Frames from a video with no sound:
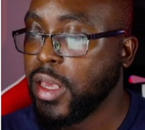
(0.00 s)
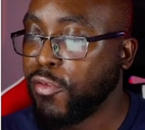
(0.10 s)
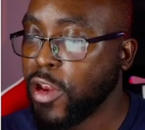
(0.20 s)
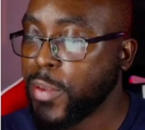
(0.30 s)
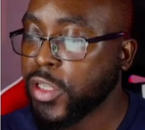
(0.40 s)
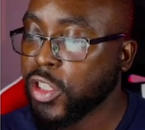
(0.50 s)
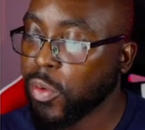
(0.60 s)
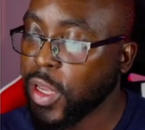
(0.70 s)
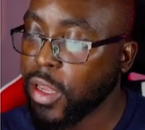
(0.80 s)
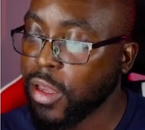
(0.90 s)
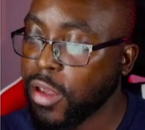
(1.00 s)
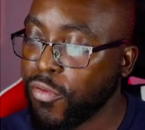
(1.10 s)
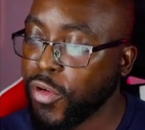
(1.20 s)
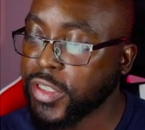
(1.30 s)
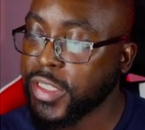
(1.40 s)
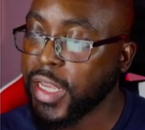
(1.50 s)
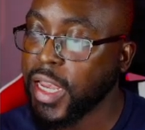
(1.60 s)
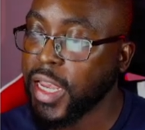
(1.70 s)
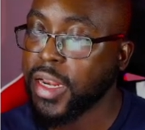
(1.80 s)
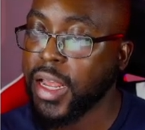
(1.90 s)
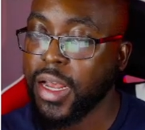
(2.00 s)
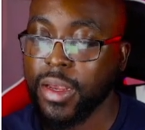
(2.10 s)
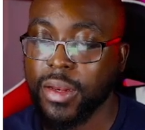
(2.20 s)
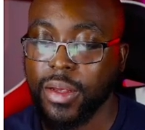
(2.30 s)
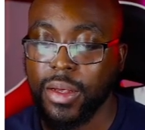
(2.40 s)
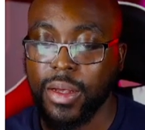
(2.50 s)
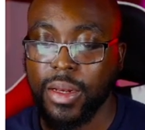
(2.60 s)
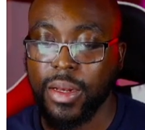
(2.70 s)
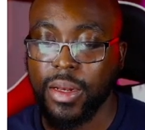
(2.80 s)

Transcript: Philippians 3, verses 8 and 9. Let's